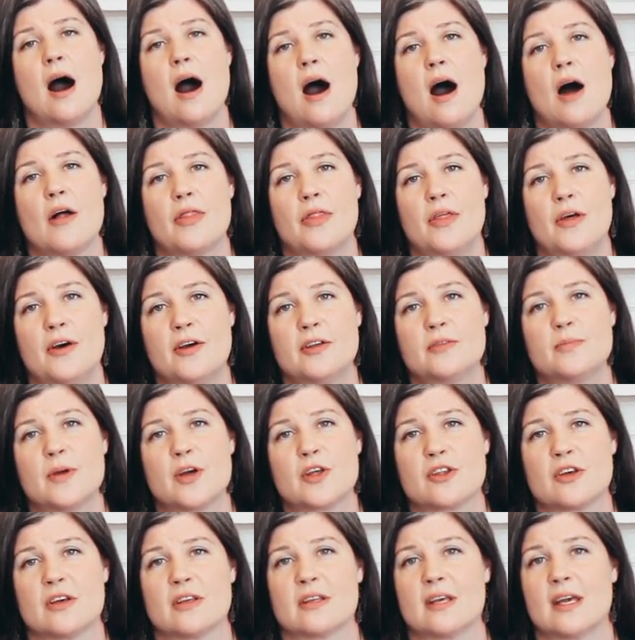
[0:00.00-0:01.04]
Our third
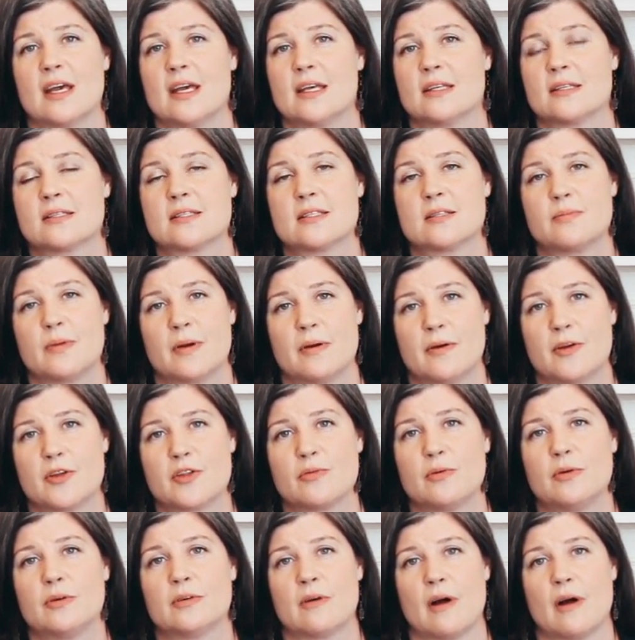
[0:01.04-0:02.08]
mission is spiritual